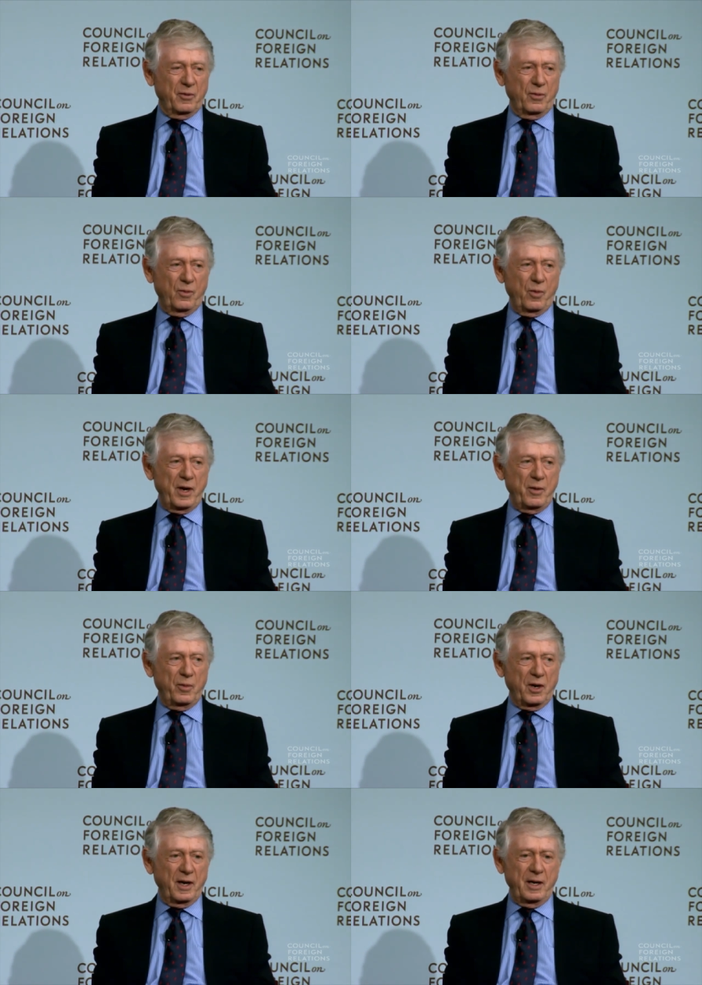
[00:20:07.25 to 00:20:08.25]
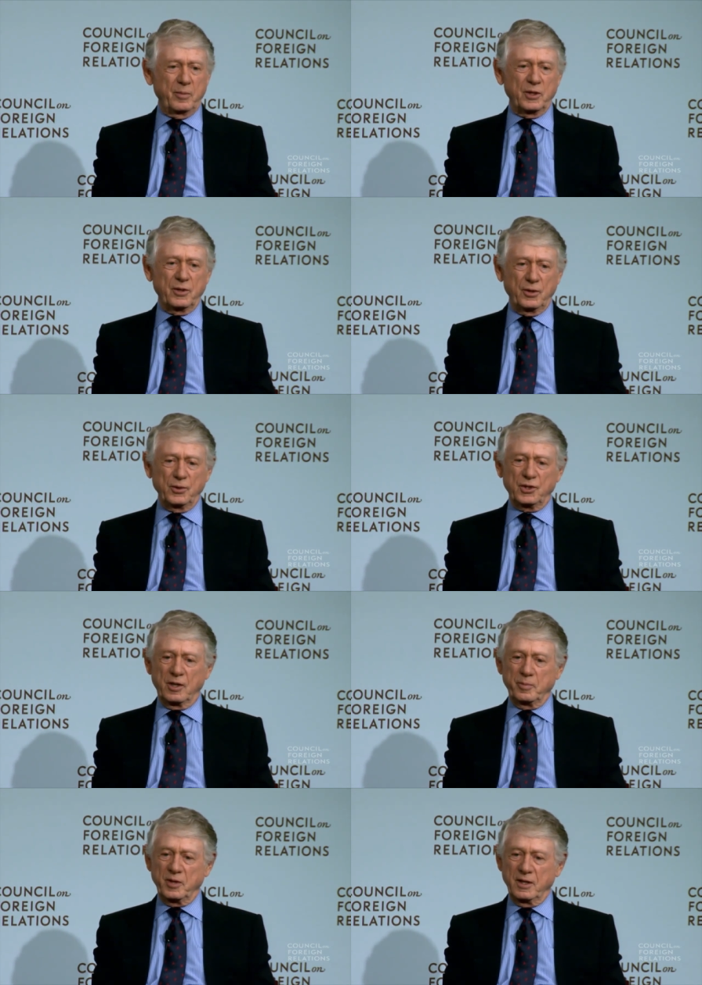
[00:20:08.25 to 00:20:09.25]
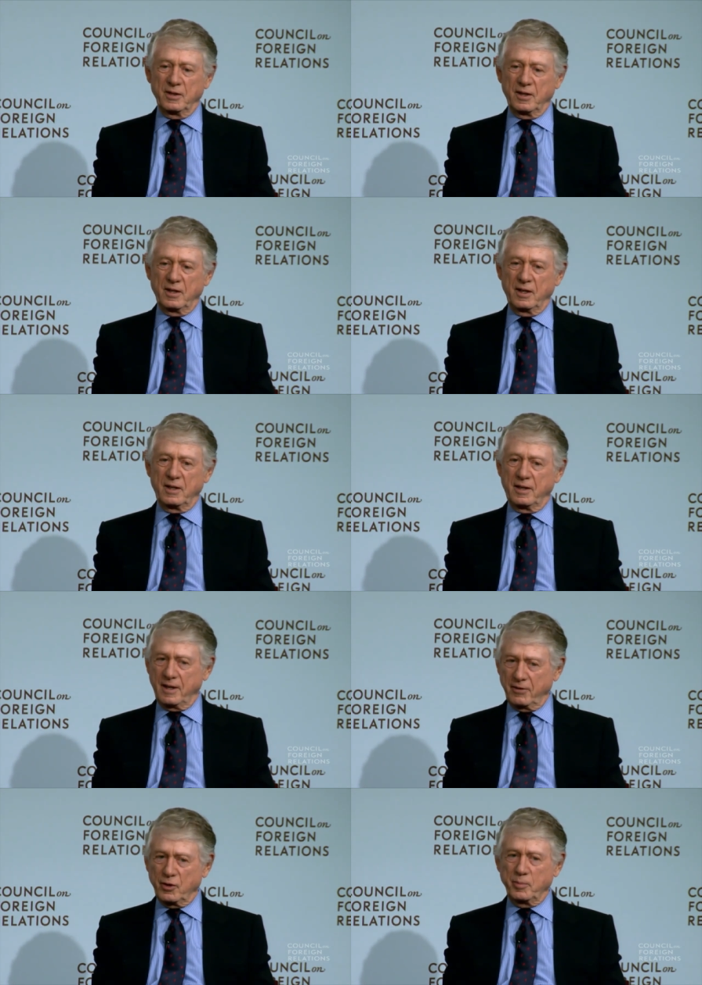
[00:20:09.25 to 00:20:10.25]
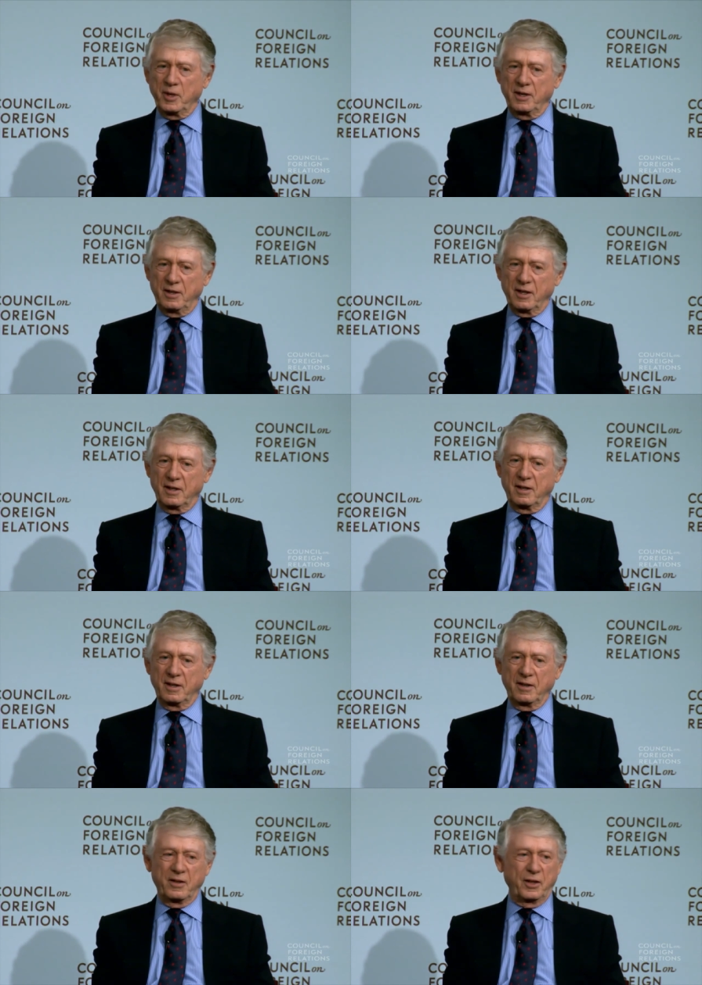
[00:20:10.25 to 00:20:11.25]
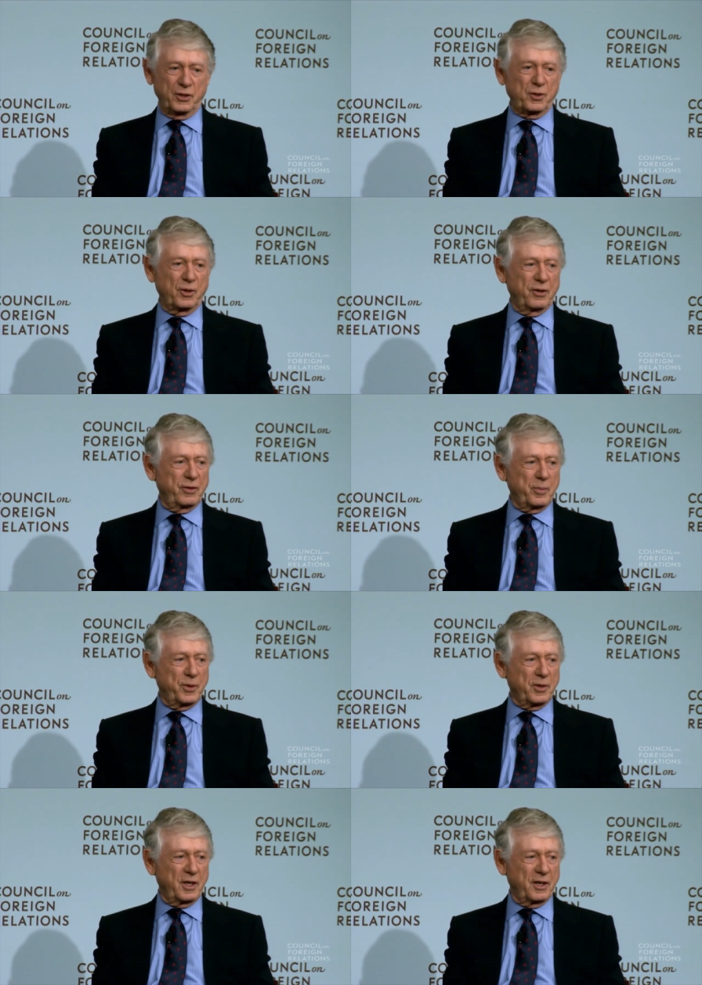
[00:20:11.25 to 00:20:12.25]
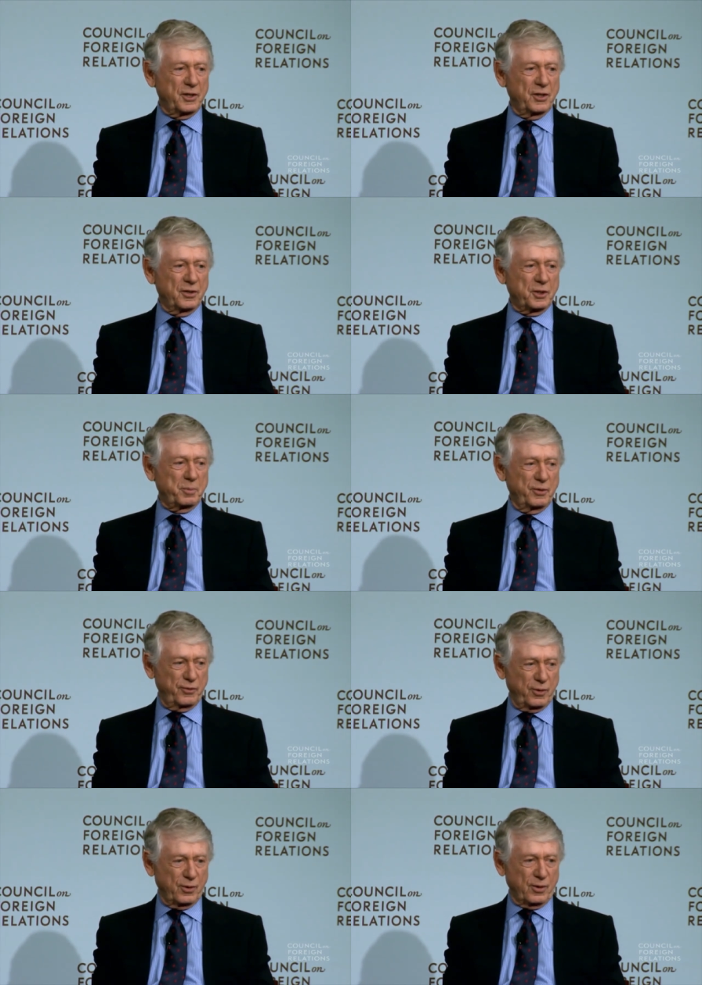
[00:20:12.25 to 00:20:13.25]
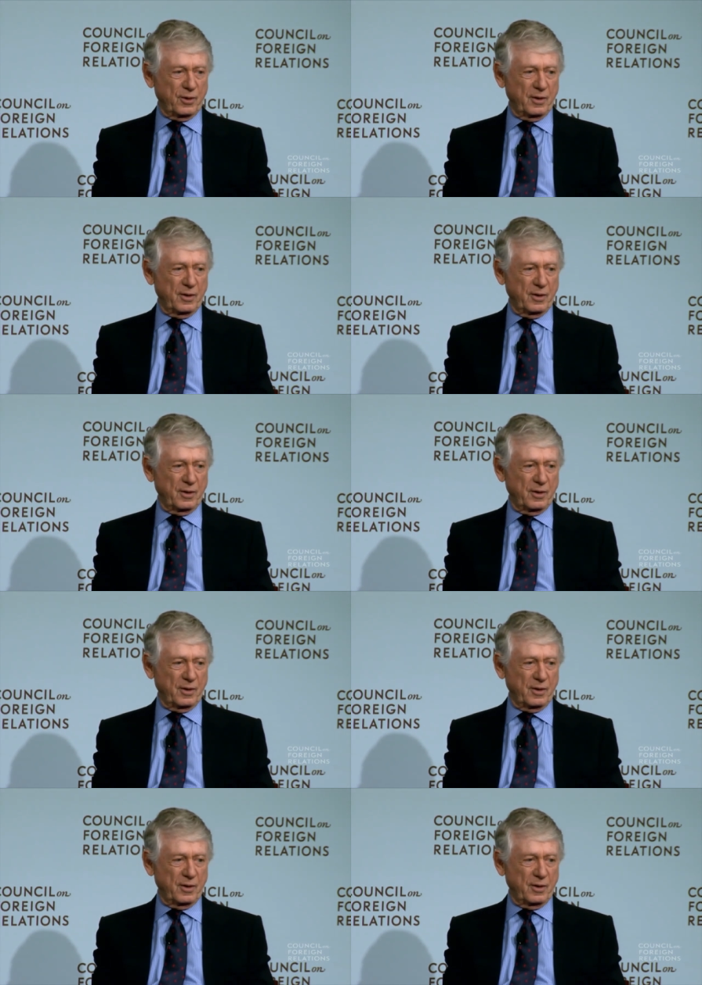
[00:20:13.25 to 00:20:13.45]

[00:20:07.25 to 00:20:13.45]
we were able to do something that had never been done in the history of communications before.